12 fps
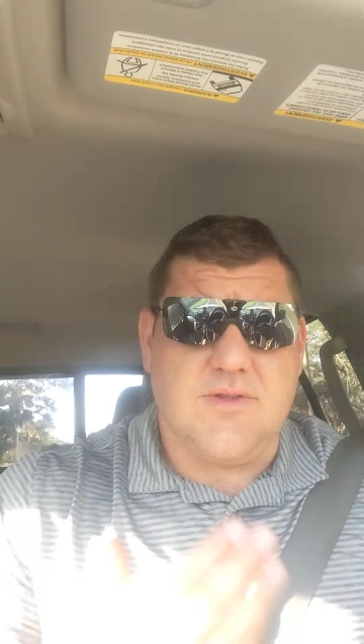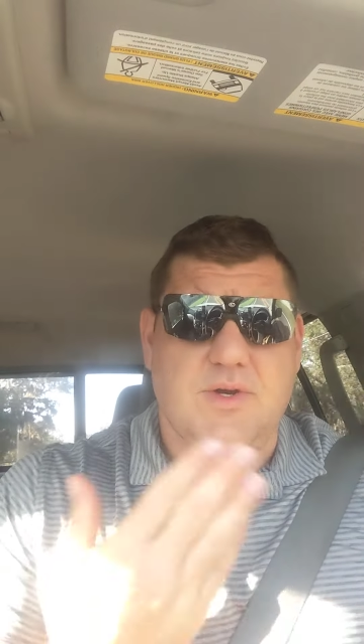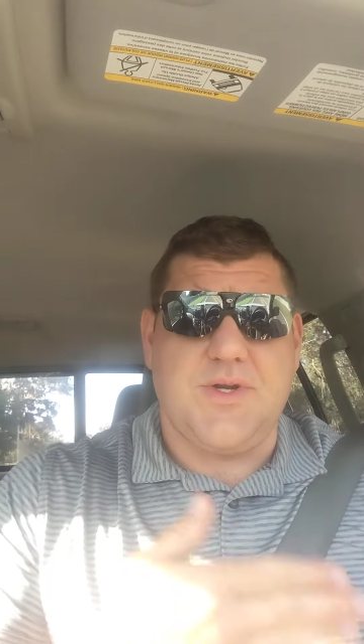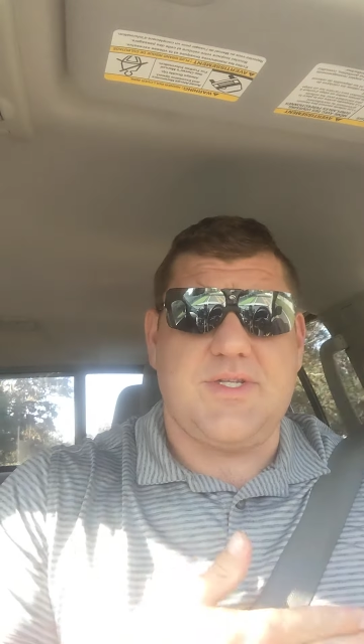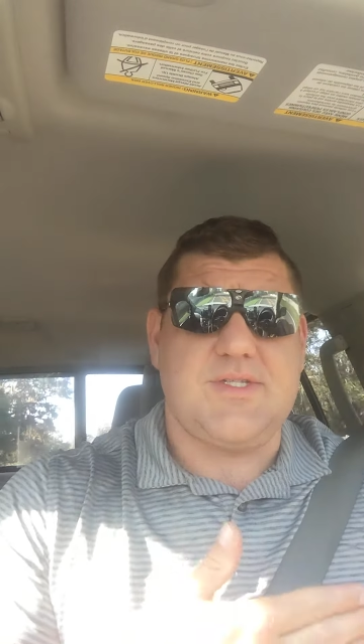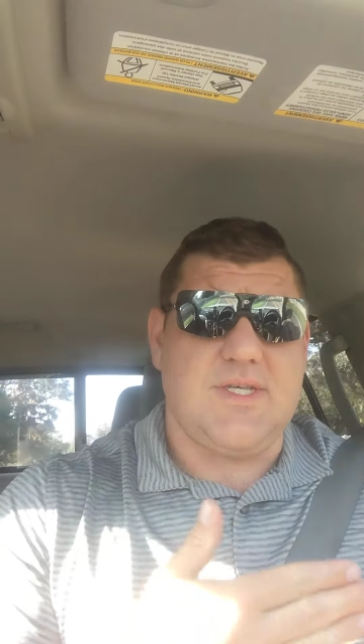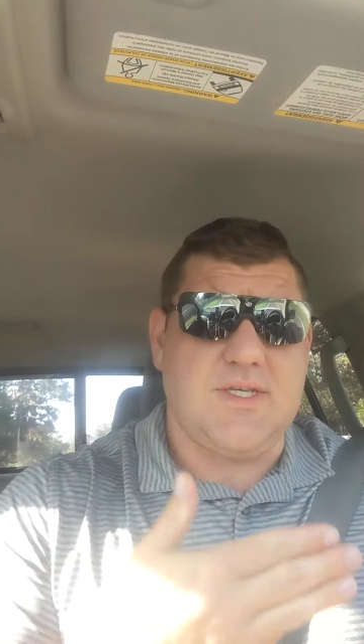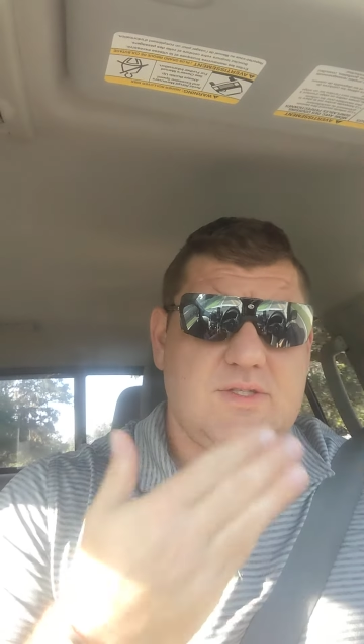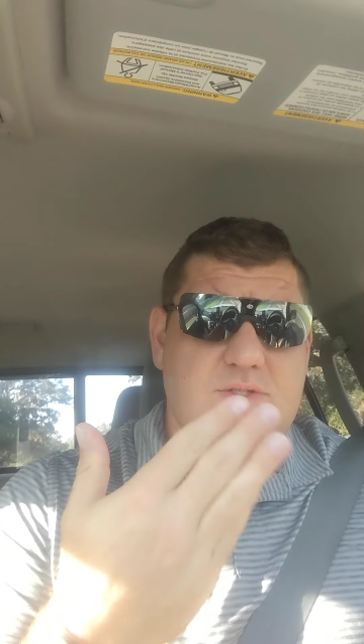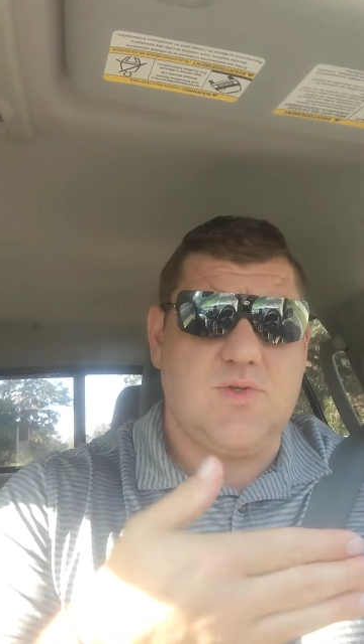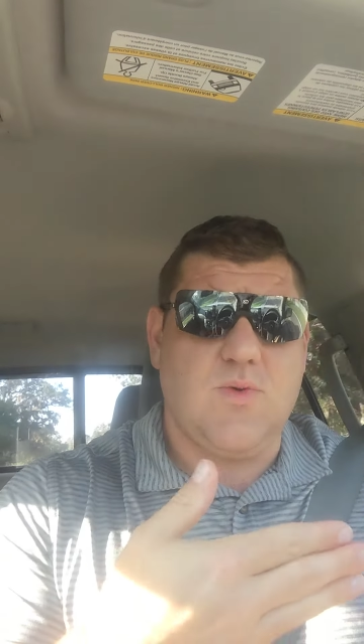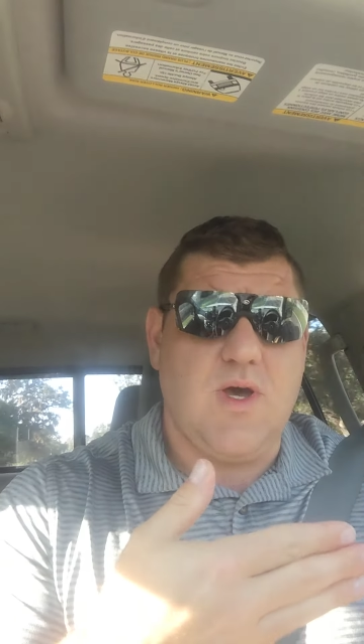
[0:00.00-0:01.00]

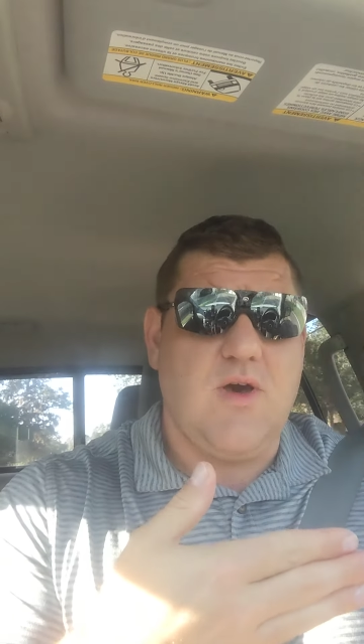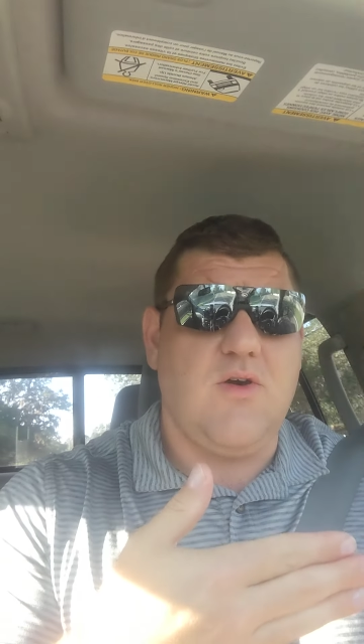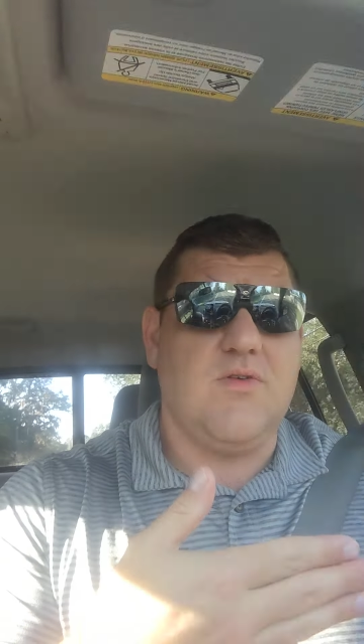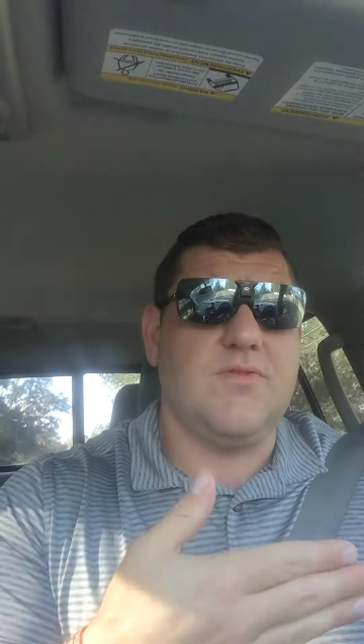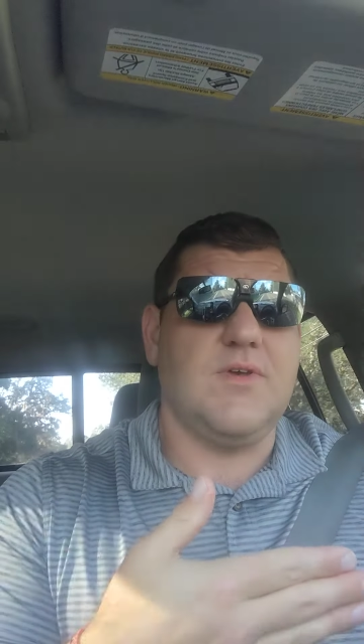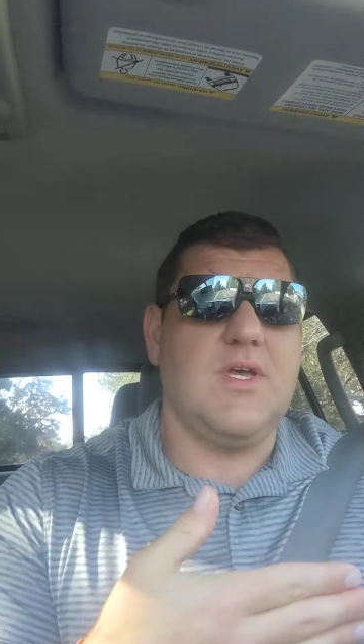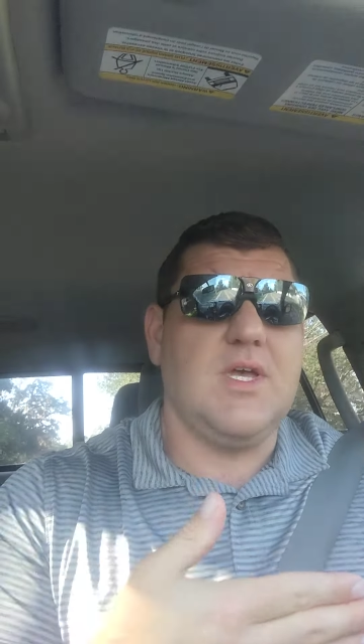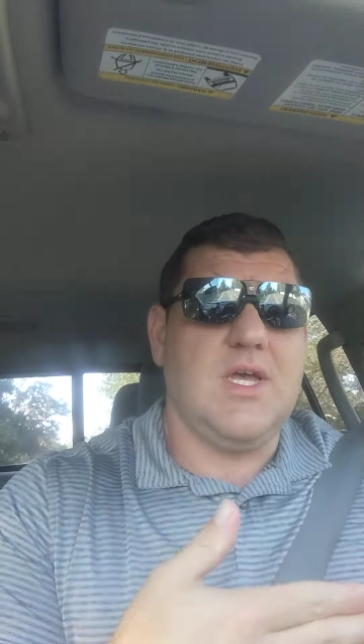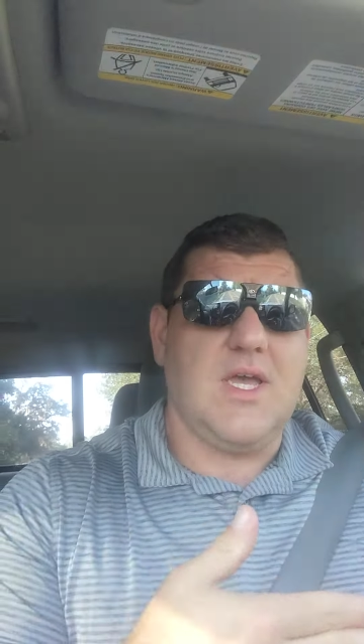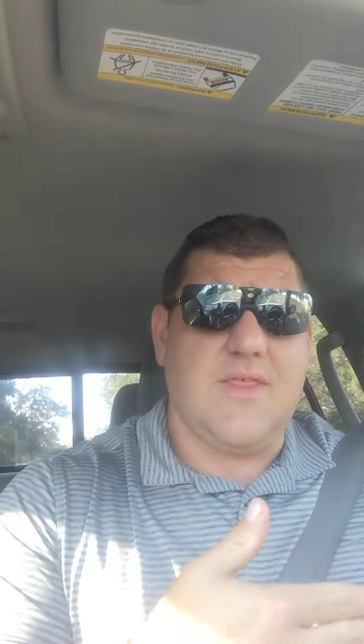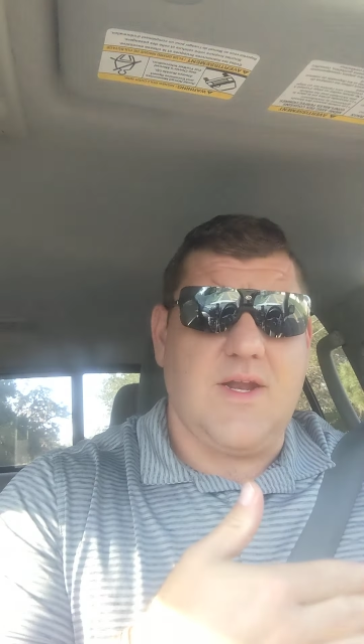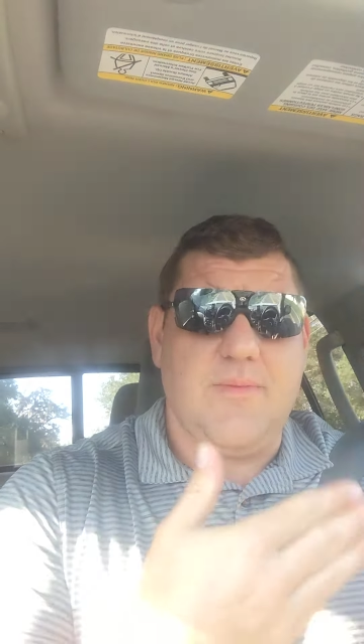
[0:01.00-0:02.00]
thirty-six, twelve,
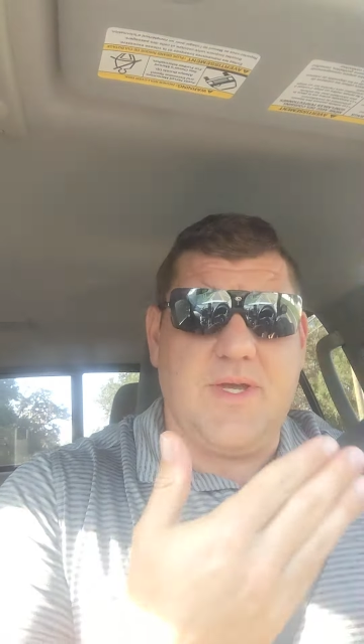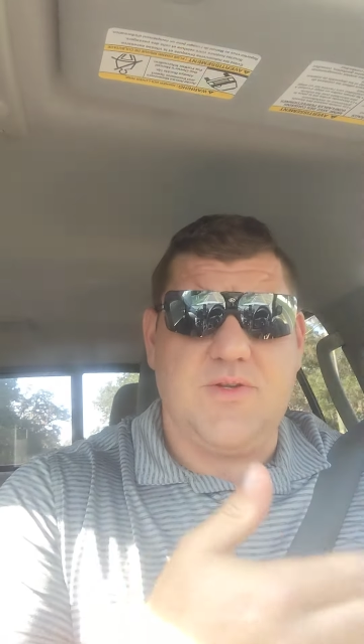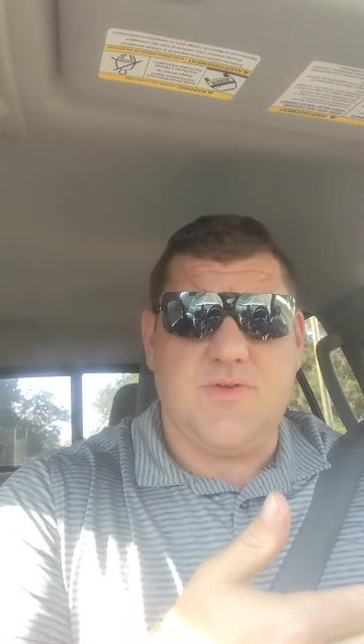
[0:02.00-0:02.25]
and then I might